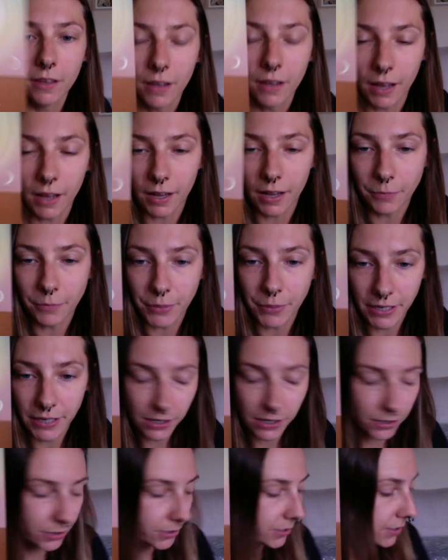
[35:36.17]
Um, but
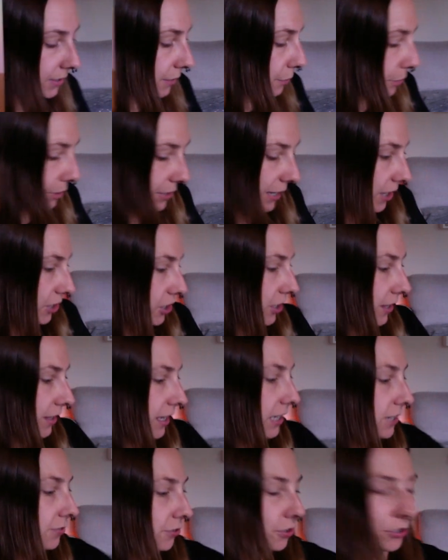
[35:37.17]
here's the protection.
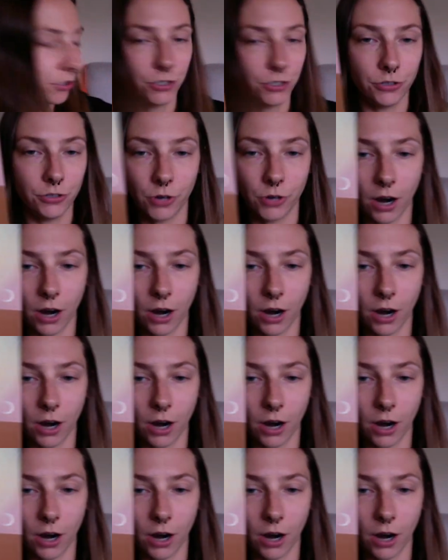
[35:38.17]
These first two